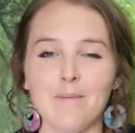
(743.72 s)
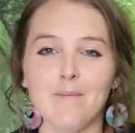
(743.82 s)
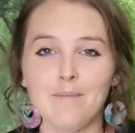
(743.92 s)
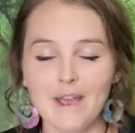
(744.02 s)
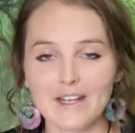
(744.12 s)
the
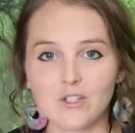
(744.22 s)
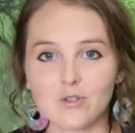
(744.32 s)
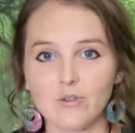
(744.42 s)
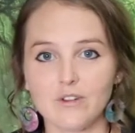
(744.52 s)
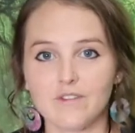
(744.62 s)
best
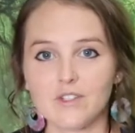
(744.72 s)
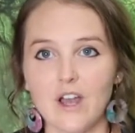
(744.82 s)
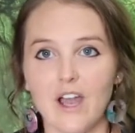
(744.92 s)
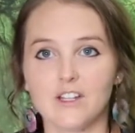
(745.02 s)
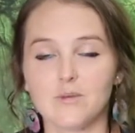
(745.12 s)
sort of
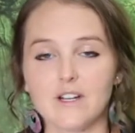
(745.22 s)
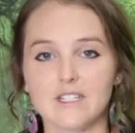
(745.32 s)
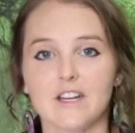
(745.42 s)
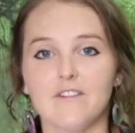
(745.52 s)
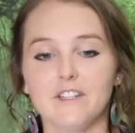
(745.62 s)
size, where
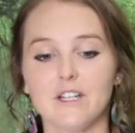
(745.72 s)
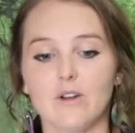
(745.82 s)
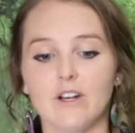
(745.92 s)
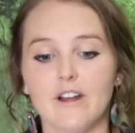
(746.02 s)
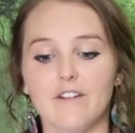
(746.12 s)
it's definitely
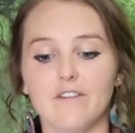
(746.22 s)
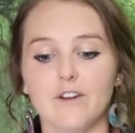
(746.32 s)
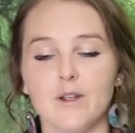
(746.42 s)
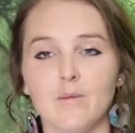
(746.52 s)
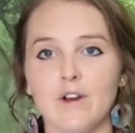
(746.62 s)
got enough room,